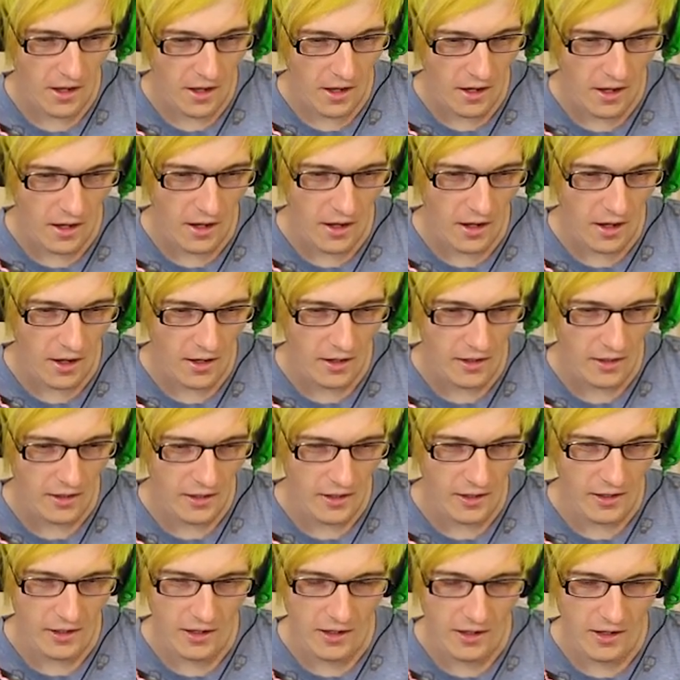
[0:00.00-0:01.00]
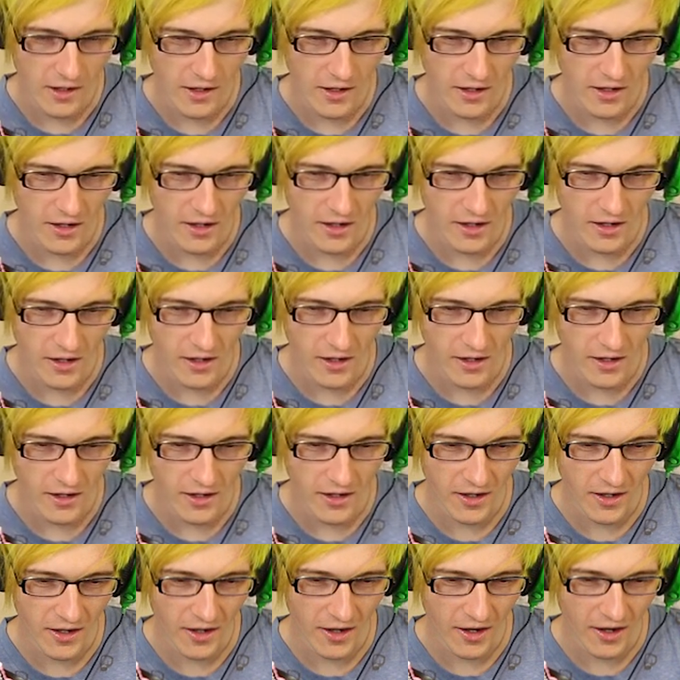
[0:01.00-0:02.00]

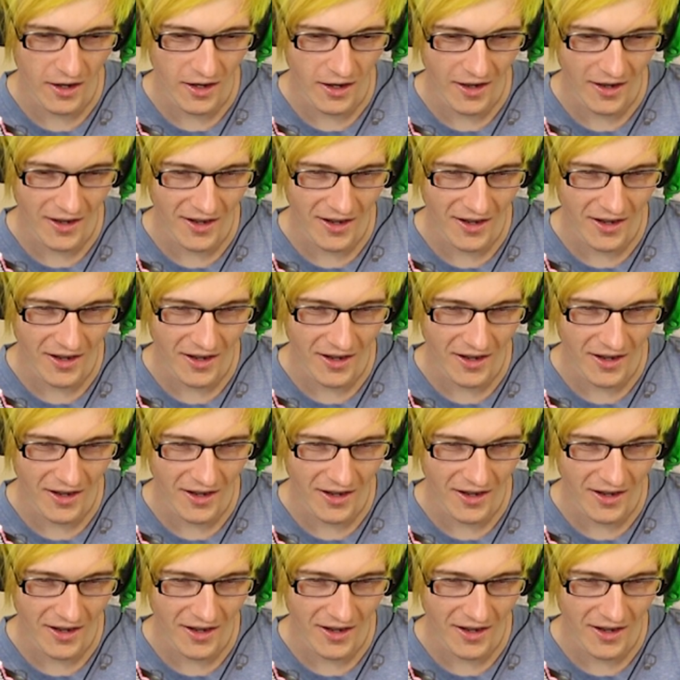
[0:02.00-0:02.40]
(no one is talking)